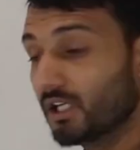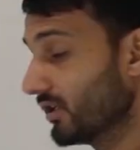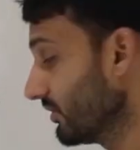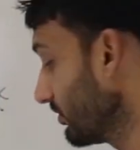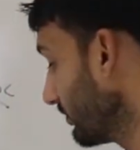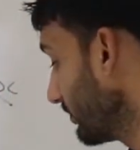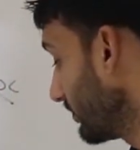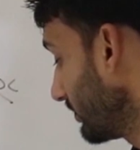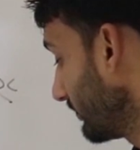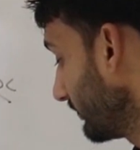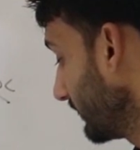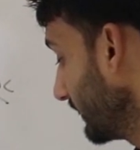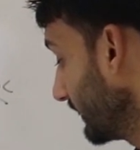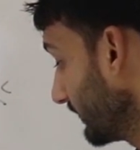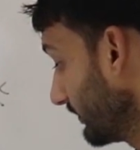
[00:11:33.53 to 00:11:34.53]
So
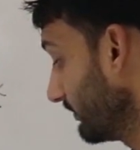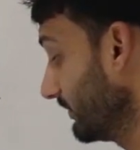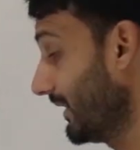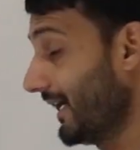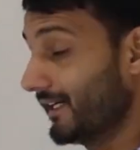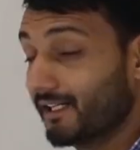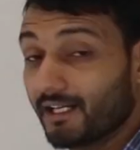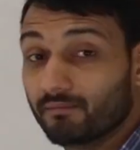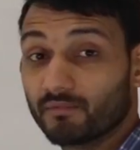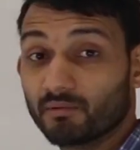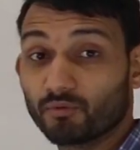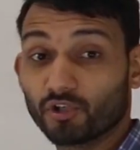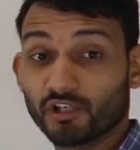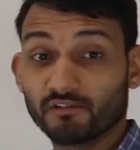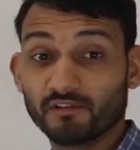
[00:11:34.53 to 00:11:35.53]
that time the
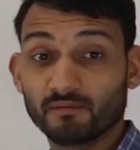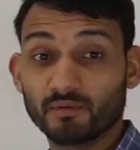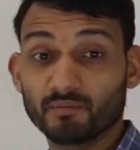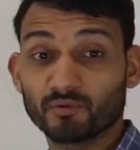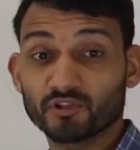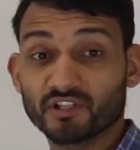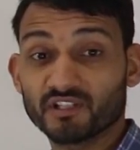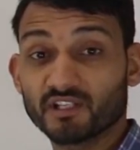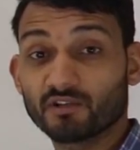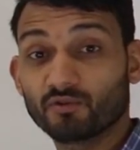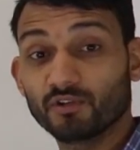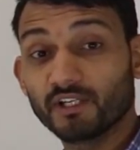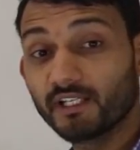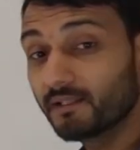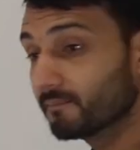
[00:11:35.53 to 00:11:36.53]
body will be possessing
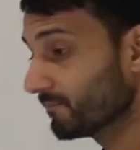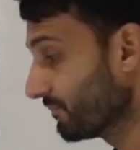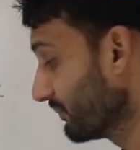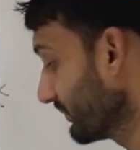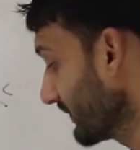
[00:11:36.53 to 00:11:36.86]
only